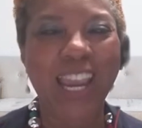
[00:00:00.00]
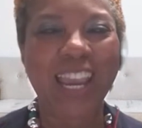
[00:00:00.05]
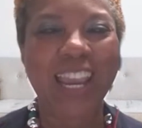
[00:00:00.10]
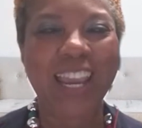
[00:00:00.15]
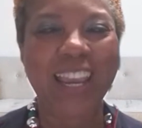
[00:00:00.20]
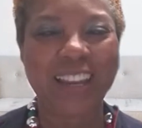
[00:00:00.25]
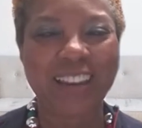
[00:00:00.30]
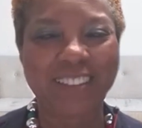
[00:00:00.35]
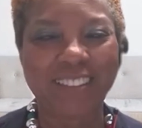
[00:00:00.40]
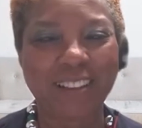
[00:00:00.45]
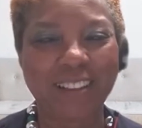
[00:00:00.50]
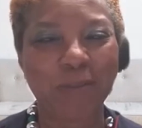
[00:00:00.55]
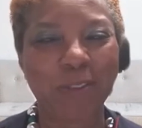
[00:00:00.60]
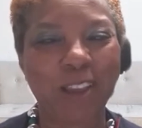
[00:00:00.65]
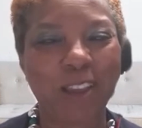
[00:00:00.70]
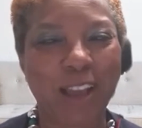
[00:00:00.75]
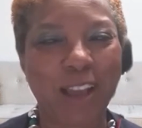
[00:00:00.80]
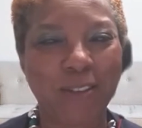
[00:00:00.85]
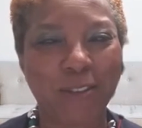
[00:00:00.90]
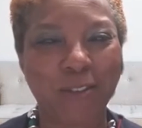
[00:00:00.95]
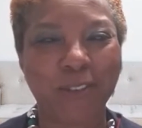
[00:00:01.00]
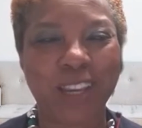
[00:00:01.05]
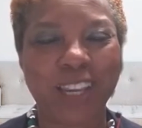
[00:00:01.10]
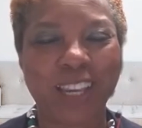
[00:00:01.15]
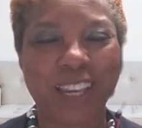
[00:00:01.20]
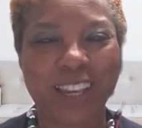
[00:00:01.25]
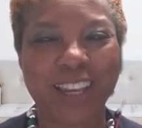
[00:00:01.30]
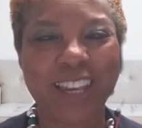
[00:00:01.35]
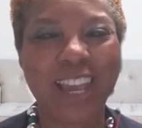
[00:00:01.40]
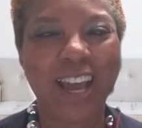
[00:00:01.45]
And sometimes we
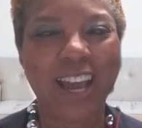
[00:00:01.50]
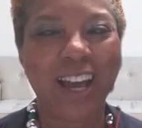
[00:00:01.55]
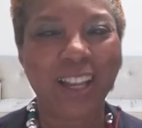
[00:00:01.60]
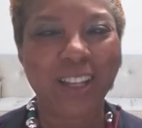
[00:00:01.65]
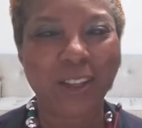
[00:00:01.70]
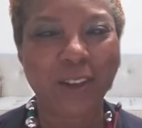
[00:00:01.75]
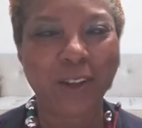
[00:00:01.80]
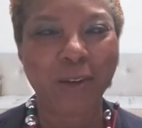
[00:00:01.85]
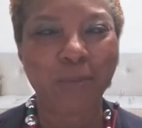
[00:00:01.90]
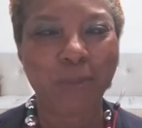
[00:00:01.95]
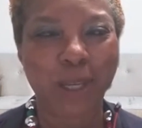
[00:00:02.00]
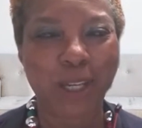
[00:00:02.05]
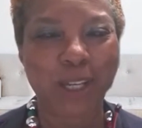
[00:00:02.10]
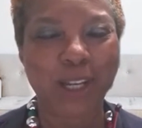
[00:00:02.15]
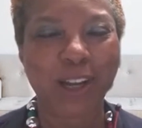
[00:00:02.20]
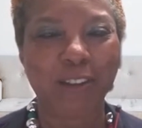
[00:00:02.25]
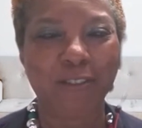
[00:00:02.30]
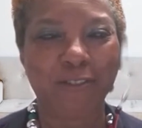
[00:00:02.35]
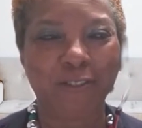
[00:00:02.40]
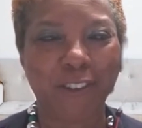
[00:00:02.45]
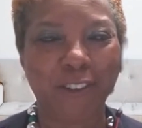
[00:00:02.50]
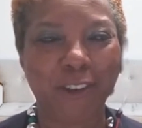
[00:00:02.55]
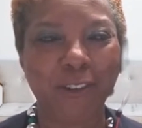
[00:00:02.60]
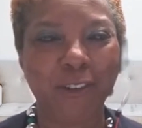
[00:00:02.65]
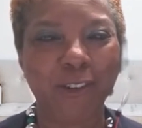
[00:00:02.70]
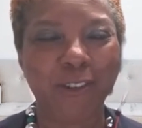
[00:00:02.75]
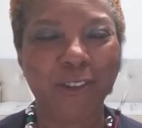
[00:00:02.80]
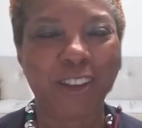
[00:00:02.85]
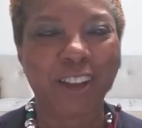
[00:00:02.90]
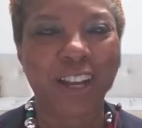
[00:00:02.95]
get a little bit
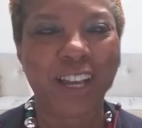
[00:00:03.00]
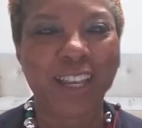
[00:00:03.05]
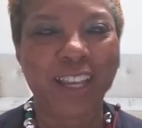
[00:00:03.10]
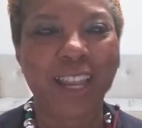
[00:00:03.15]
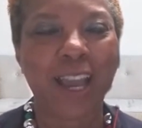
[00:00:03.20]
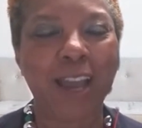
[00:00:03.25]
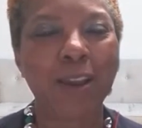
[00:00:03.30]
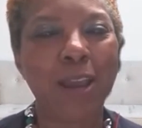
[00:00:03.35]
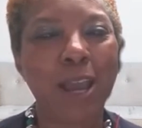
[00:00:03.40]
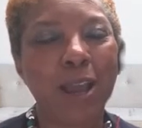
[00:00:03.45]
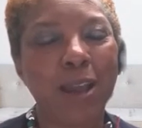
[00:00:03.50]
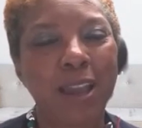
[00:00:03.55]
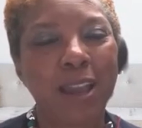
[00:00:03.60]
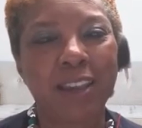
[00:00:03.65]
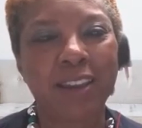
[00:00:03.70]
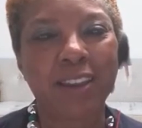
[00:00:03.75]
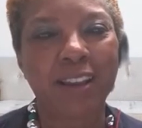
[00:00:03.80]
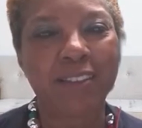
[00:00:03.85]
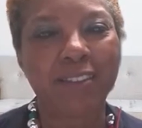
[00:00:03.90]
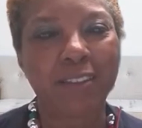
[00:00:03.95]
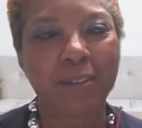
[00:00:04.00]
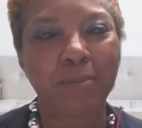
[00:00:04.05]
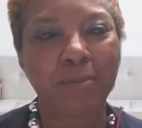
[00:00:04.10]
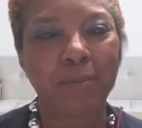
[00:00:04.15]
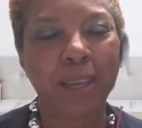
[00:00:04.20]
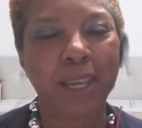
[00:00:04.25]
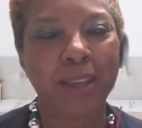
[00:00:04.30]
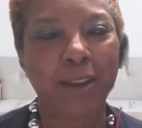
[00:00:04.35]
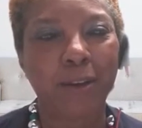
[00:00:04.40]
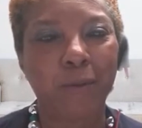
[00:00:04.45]
confused on that. It doesn't
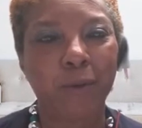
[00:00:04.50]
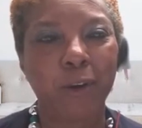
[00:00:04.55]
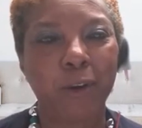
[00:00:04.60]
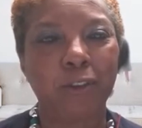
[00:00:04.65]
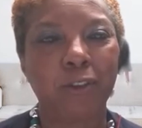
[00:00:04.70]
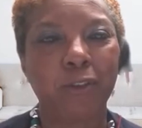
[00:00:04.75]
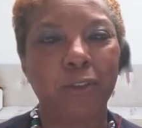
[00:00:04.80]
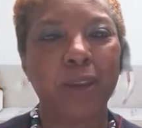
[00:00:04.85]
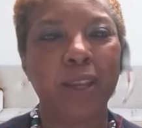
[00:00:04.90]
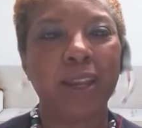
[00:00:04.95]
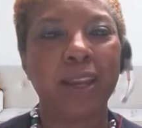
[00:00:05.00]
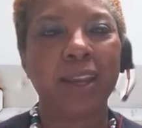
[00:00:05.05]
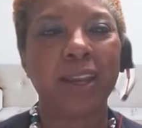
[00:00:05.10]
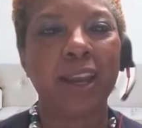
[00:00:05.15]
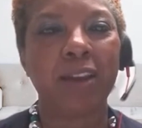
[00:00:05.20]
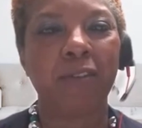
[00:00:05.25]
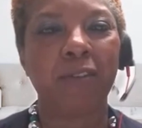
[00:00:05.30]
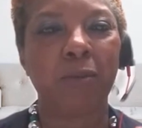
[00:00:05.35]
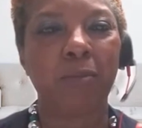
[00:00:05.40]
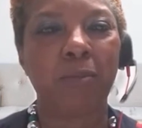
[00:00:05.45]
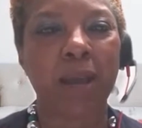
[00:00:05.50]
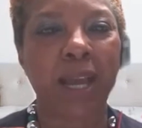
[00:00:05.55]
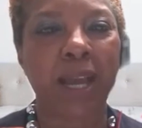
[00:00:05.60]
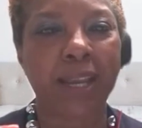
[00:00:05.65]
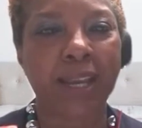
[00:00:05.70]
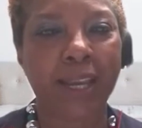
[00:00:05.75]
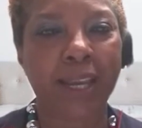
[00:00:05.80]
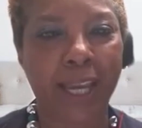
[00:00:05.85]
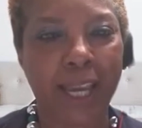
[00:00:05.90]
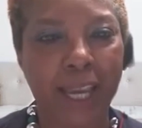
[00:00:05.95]
mean that we're treating
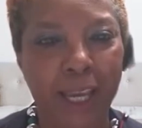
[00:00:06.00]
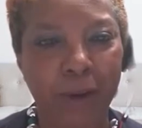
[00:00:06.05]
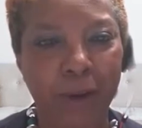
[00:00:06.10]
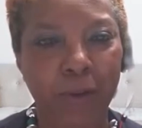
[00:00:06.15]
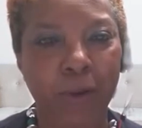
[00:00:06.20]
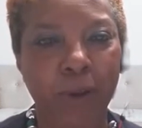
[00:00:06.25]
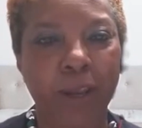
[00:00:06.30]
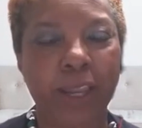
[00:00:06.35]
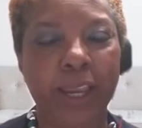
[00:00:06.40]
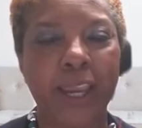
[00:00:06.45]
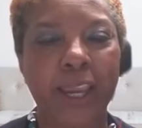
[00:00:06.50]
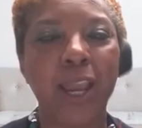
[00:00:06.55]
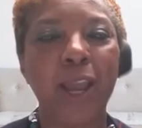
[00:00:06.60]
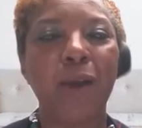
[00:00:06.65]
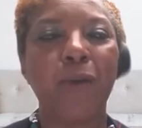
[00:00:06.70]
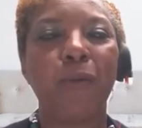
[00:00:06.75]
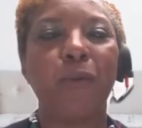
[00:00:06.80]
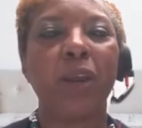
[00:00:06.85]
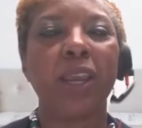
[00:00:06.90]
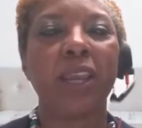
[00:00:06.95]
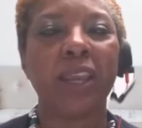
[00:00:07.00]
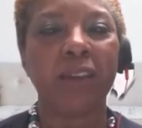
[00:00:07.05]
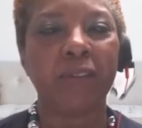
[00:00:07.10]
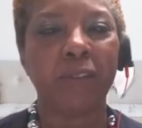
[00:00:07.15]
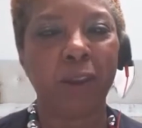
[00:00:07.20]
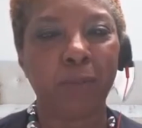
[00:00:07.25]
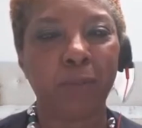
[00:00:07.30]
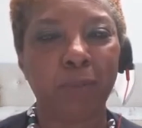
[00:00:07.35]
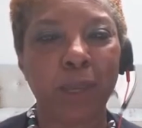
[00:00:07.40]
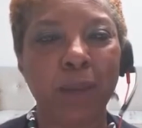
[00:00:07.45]
everybody equally. We're
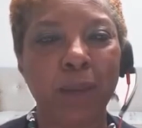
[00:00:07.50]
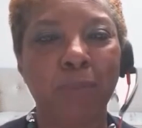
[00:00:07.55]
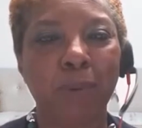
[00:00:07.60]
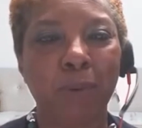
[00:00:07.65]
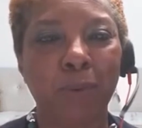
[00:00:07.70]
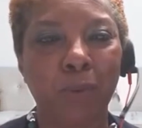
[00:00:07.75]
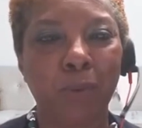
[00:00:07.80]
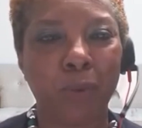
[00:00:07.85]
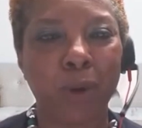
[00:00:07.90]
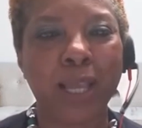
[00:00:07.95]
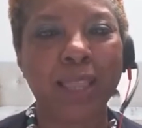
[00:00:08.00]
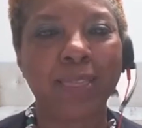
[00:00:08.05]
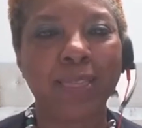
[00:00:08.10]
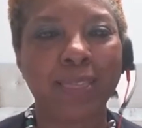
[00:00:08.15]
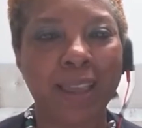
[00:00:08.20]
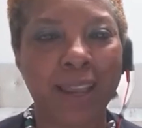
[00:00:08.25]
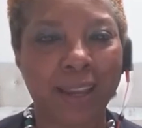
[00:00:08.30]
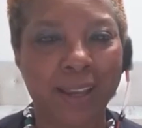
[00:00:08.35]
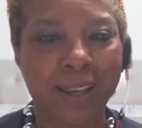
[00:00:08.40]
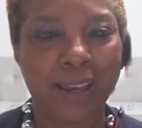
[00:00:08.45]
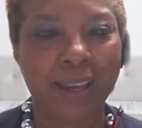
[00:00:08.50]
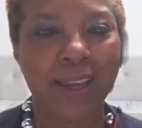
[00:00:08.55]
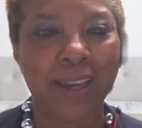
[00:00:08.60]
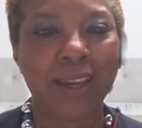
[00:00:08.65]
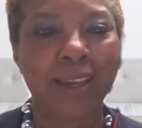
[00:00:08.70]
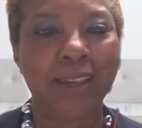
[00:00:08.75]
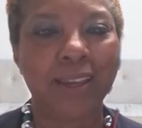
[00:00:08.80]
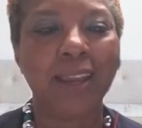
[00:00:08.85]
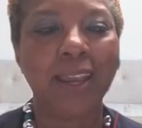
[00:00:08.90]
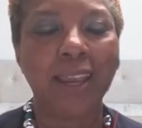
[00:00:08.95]
giving people what they
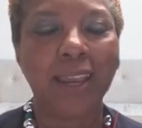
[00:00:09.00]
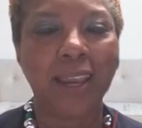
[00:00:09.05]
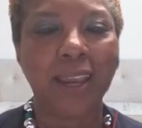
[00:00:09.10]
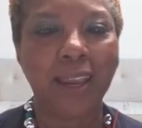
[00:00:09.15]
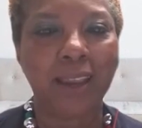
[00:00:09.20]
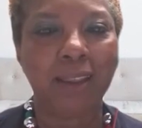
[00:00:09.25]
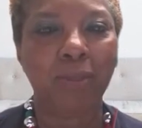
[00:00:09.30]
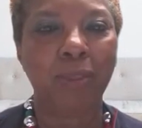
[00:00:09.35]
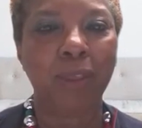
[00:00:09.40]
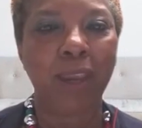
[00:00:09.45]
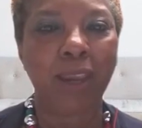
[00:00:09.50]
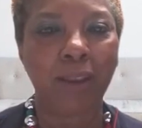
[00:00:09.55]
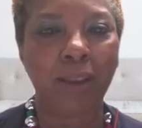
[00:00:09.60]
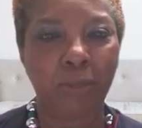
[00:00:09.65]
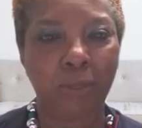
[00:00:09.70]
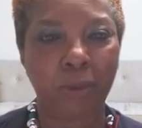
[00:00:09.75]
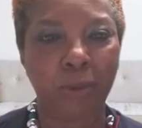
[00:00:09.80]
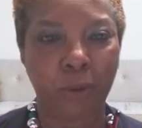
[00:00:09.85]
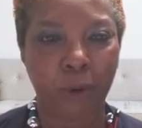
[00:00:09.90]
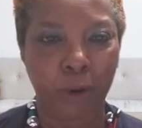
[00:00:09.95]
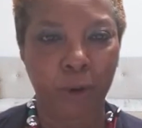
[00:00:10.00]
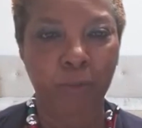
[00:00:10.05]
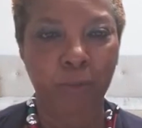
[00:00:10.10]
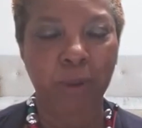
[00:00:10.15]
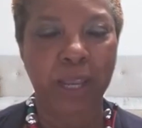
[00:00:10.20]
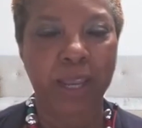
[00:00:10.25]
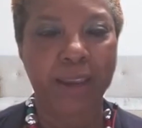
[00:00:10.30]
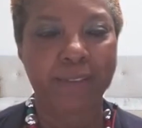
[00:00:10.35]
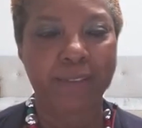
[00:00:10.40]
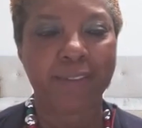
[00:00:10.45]
need in the
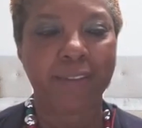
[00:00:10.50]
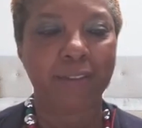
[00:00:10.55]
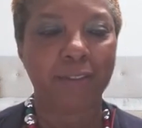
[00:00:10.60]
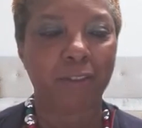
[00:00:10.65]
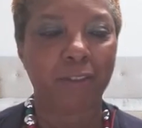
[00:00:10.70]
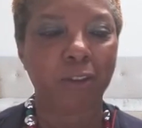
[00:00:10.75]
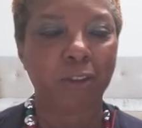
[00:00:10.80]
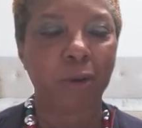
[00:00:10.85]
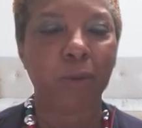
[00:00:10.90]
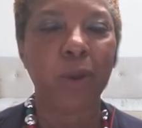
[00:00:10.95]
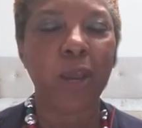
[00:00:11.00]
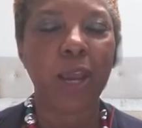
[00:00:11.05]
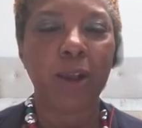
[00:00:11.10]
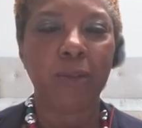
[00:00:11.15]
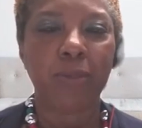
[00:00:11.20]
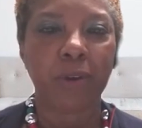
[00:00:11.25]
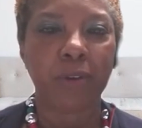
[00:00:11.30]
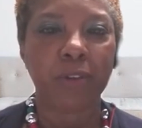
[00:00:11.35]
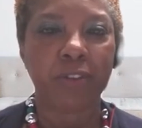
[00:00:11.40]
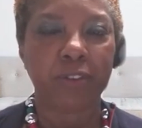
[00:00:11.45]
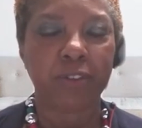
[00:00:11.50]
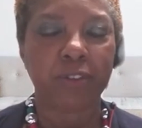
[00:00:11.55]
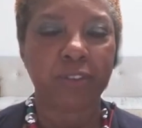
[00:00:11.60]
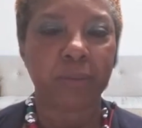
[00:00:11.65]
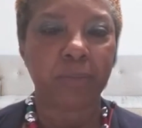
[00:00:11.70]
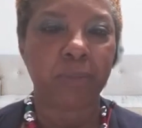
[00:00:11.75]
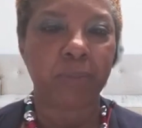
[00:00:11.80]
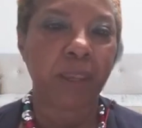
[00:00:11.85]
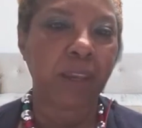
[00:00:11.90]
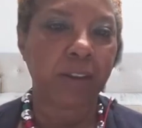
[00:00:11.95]
workplace. And so those are
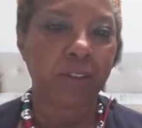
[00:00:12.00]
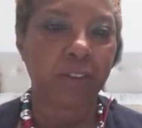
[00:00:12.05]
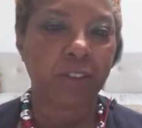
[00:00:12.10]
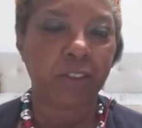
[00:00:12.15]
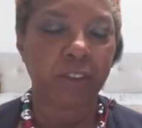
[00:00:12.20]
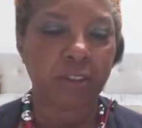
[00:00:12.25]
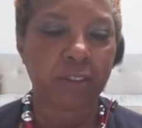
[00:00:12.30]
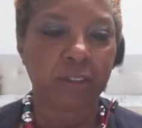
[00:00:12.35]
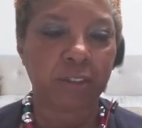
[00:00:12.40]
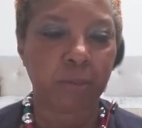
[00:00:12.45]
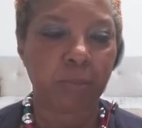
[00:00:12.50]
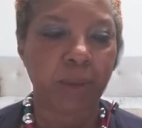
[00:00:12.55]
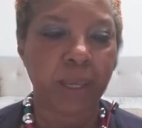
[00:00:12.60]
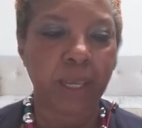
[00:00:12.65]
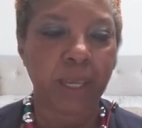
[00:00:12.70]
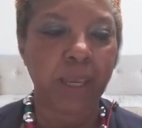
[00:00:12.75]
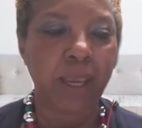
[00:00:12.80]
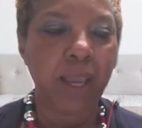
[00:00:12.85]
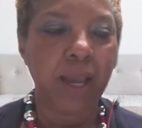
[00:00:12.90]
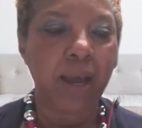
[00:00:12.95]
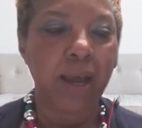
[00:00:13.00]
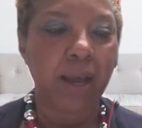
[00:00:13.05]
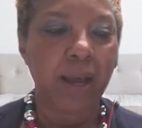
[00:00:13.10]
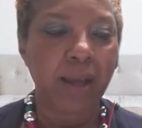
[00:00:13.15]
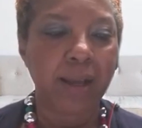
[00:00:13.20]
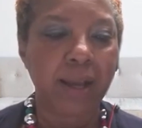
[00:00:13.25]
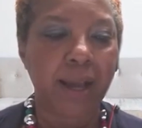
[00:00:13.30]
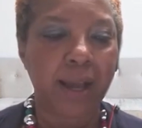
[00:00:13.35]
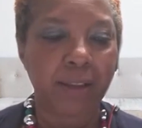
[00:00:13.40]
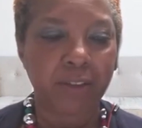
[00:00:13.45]
some things just to be
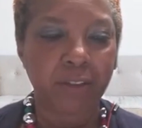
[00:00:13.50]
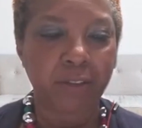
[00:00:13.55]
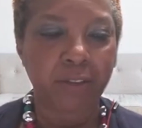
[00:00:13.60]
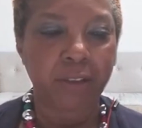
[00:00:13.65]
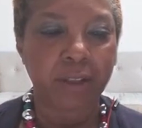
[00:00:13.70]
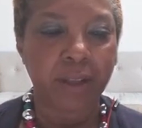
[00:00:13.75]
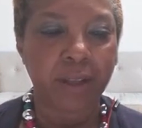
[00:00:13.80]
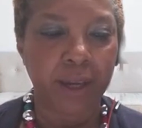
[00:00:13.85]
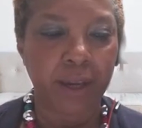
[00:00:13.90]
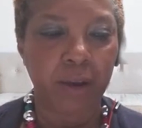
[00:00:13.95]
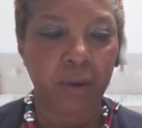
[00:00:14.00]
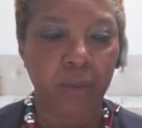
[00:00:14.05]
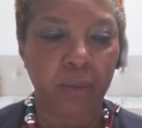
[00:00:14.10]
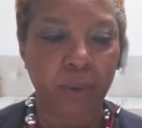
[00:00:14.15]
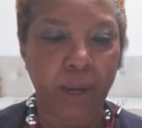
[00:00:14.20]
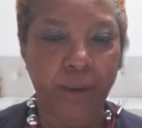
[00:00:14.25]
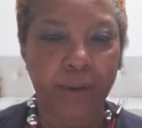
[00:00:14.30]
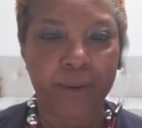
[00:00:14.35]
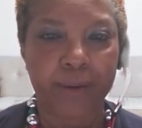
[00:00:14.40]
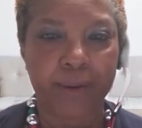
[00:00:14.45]
consciously aware